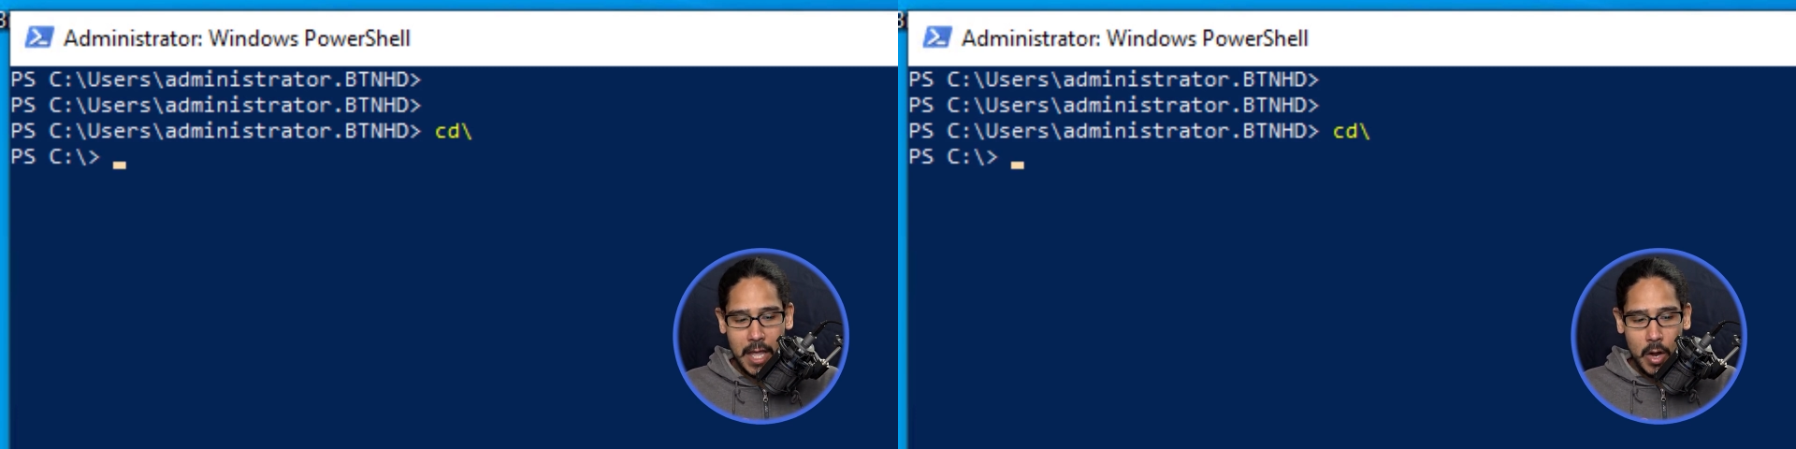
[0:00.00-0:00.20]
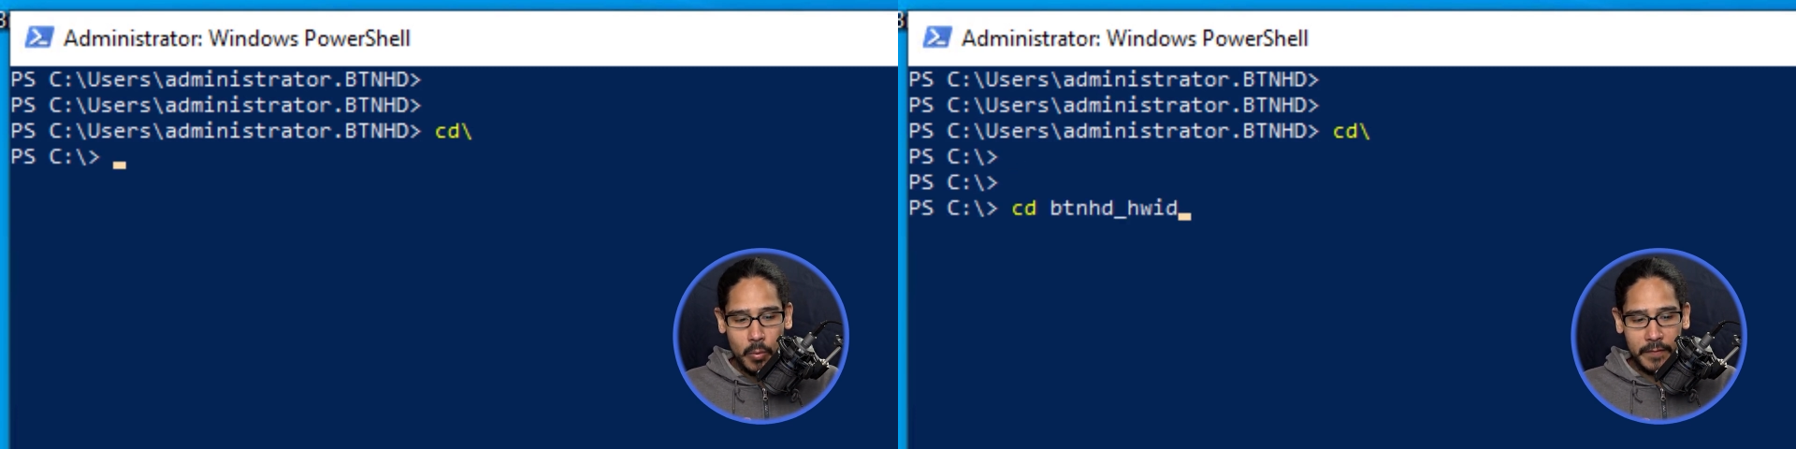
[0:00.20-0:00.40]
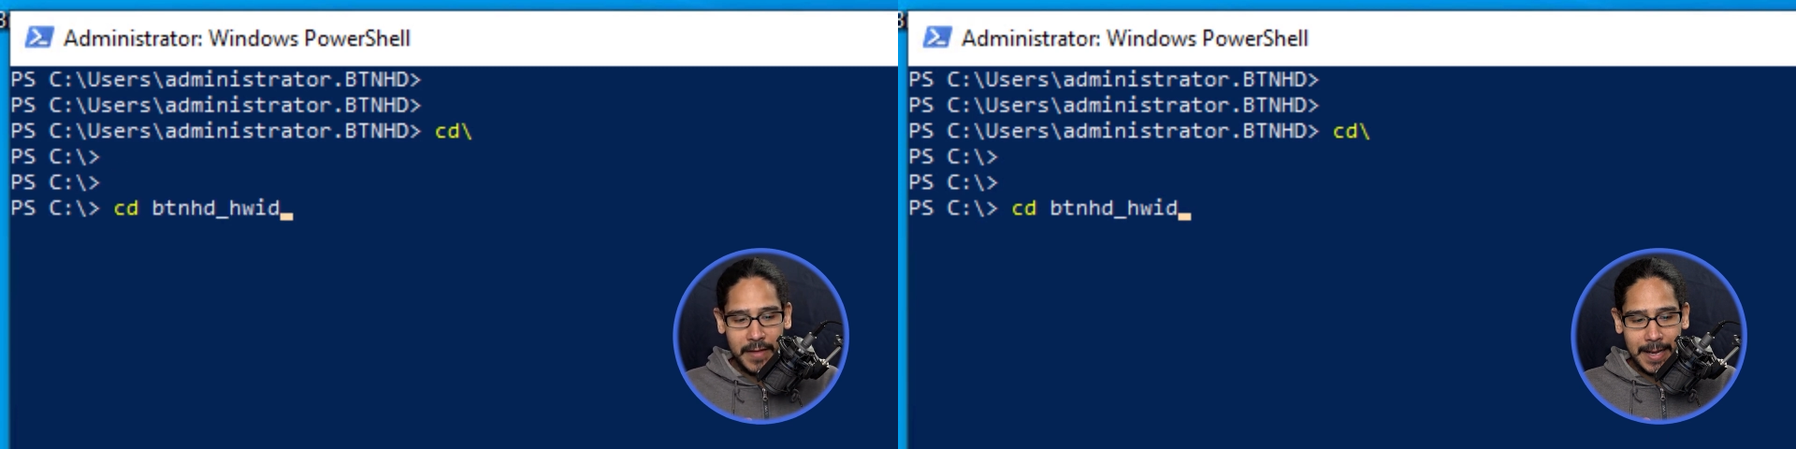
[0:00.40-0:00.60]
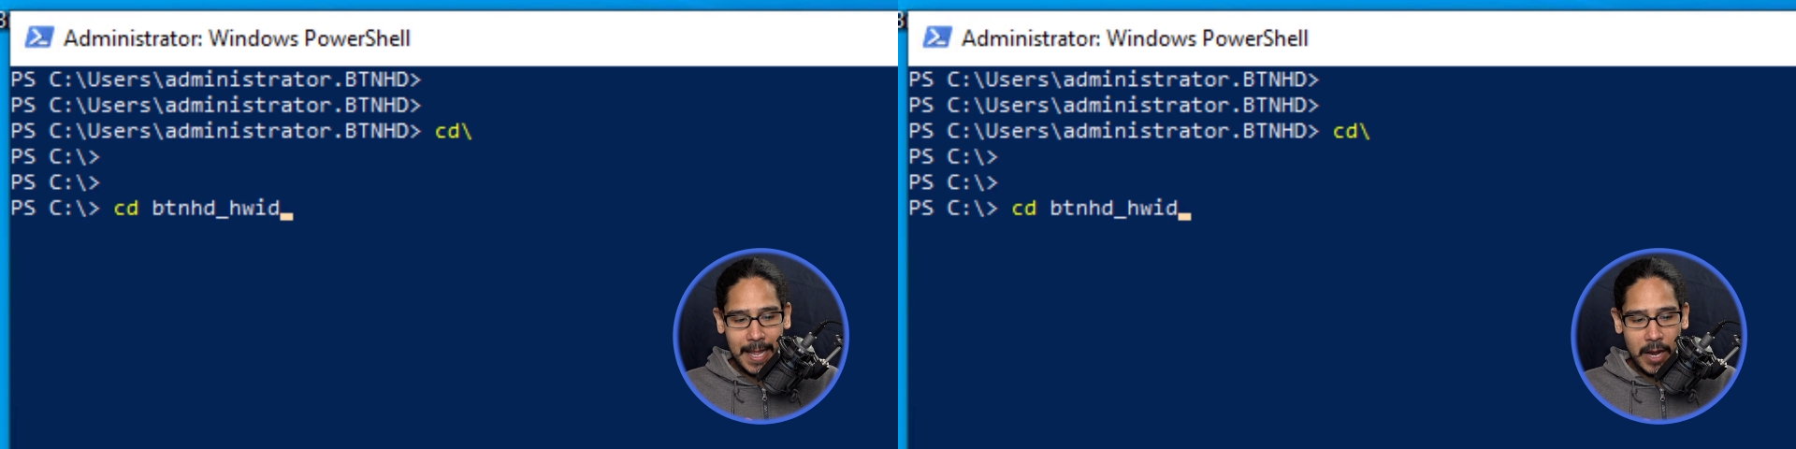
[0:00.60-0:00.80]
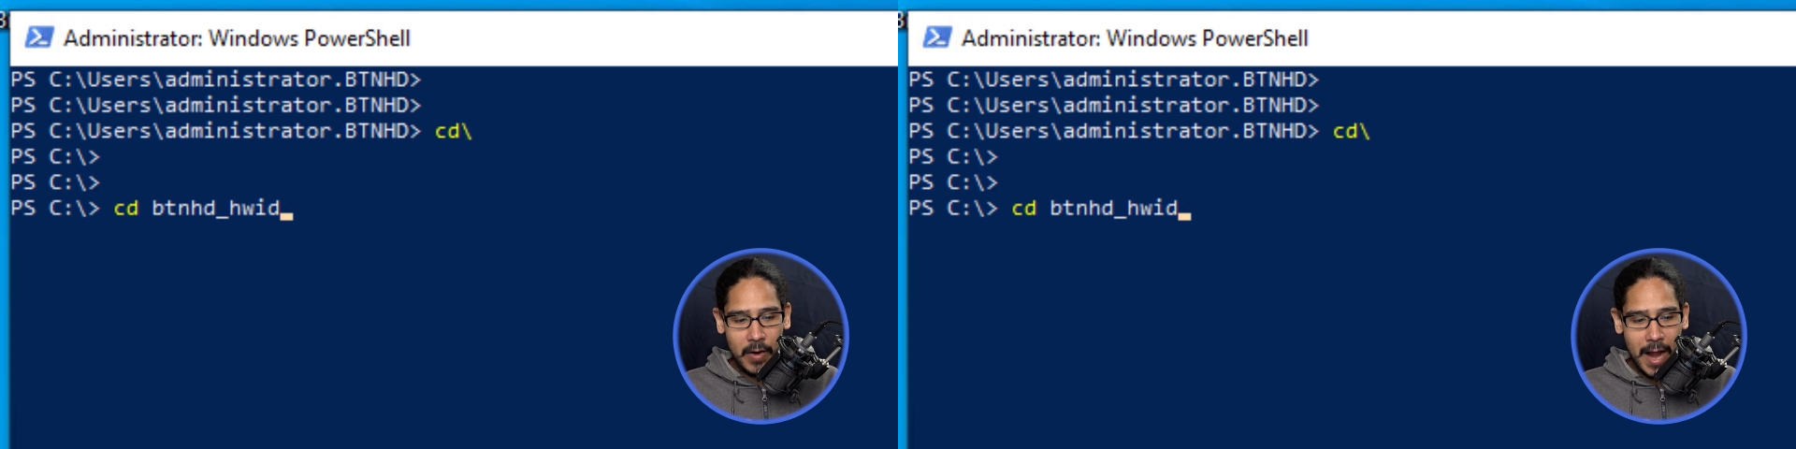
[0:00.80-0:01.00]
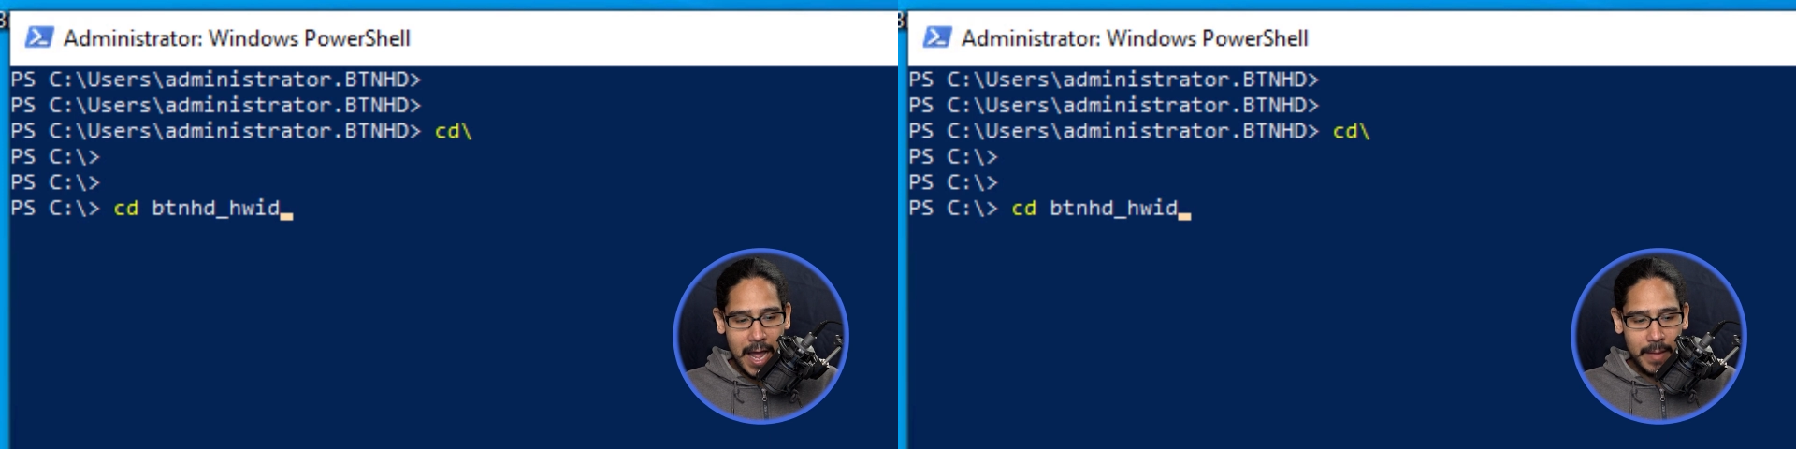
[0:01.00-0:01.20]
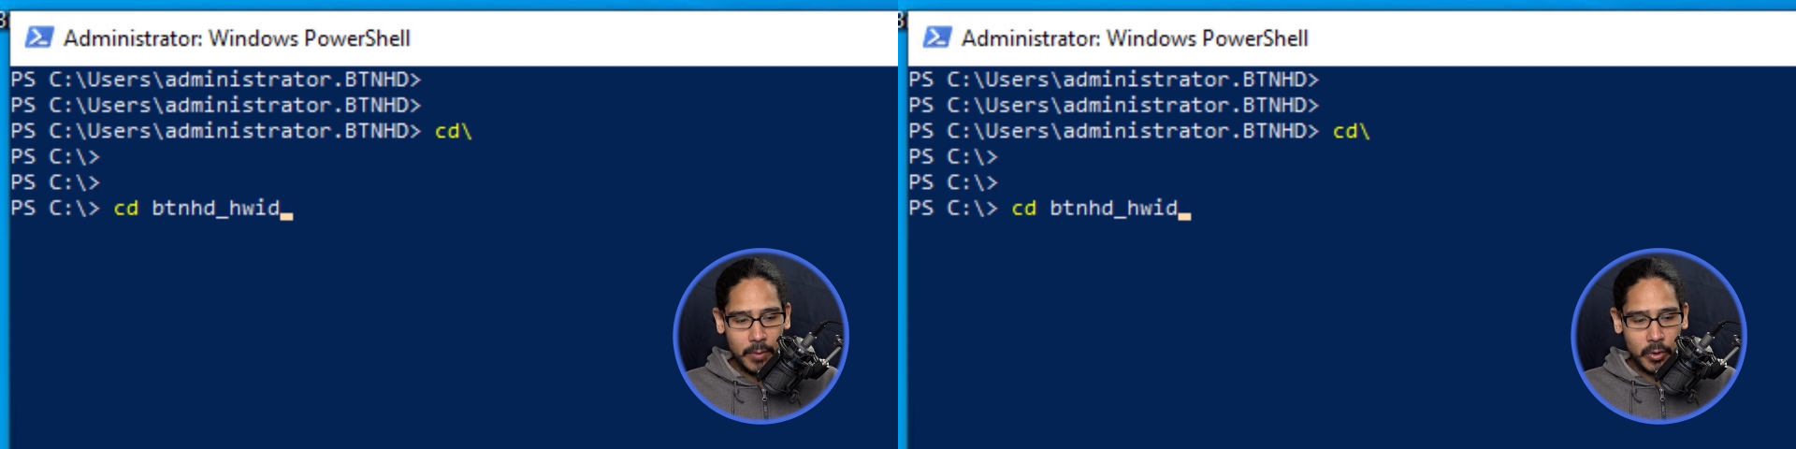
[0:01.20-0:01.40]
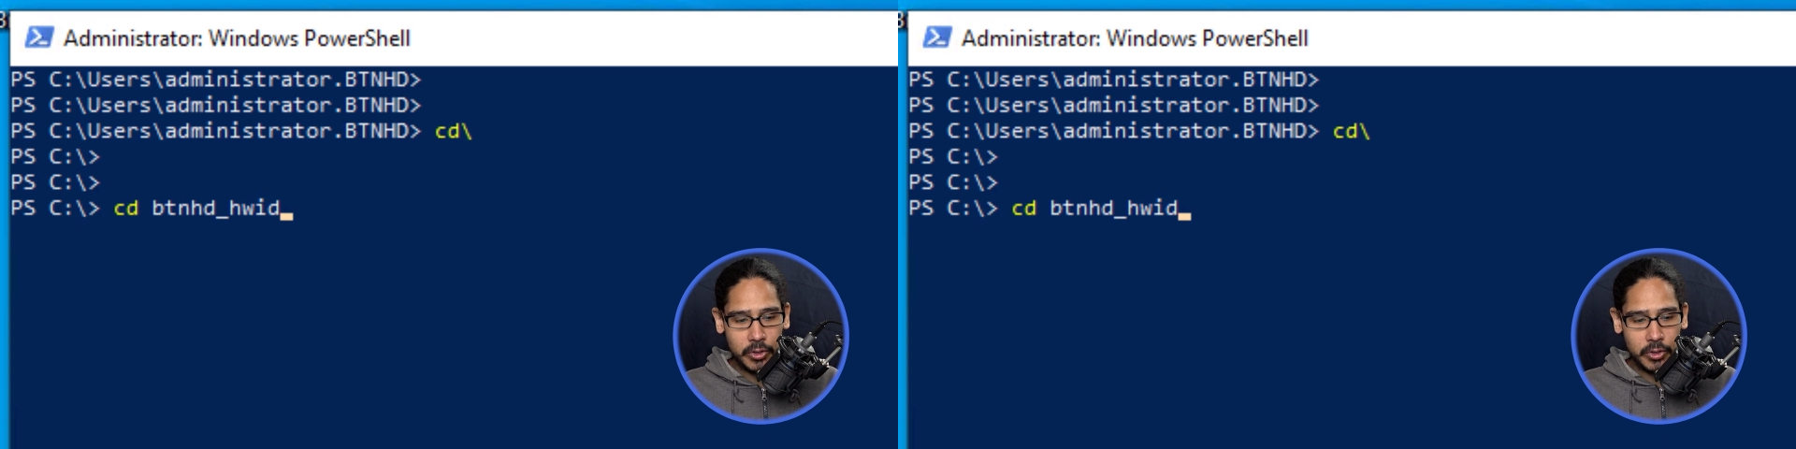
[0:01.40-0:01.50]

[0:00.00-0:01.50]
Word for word: Within here, I am going